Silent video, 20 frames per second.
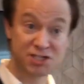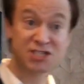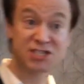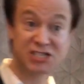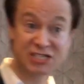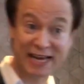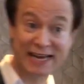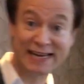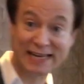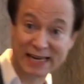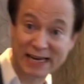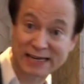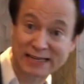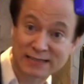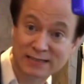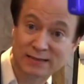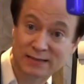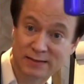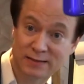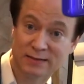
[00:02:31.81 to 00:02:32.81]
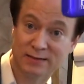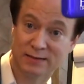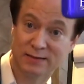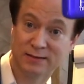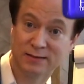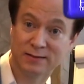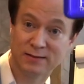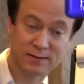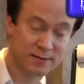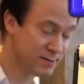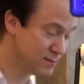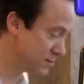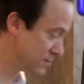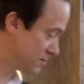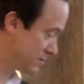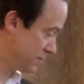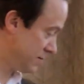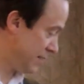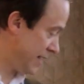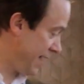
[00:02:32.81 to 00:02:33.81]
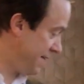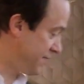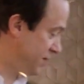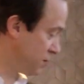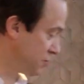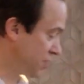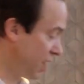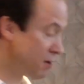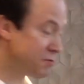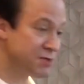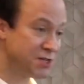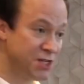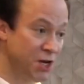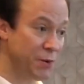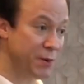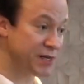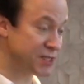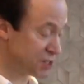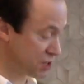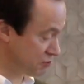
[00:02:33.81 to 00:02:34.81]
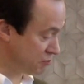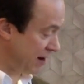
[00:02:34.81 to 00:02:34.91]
sink if you don't do it. So you